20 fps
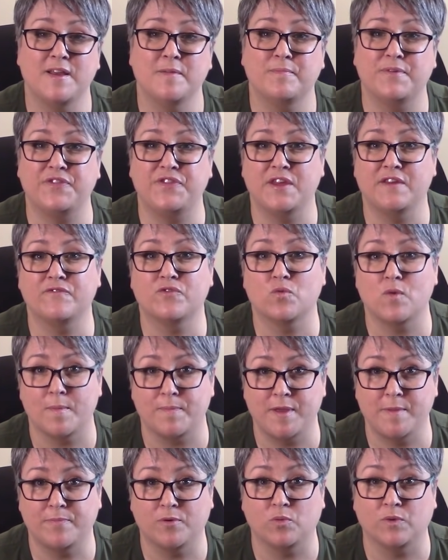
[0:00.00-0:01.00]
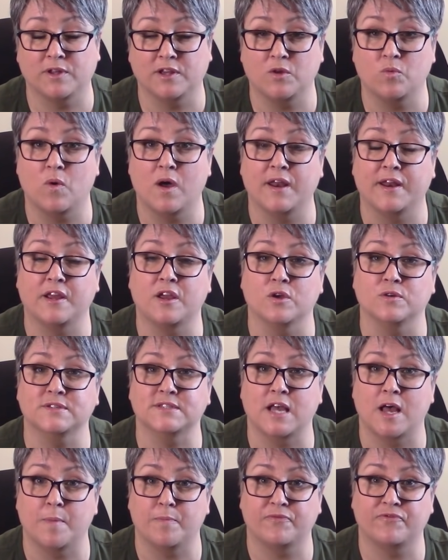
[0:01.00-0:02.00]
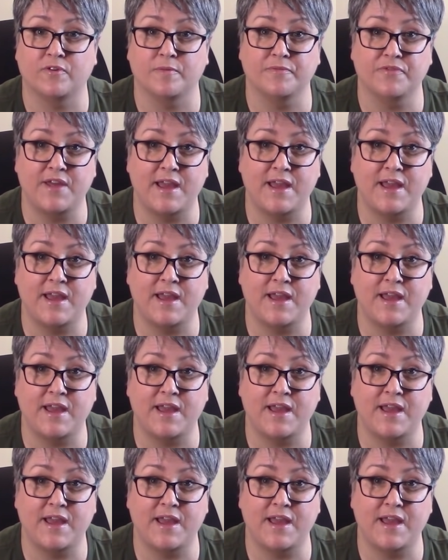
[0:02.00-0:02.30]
but then for what people really want, it goes up from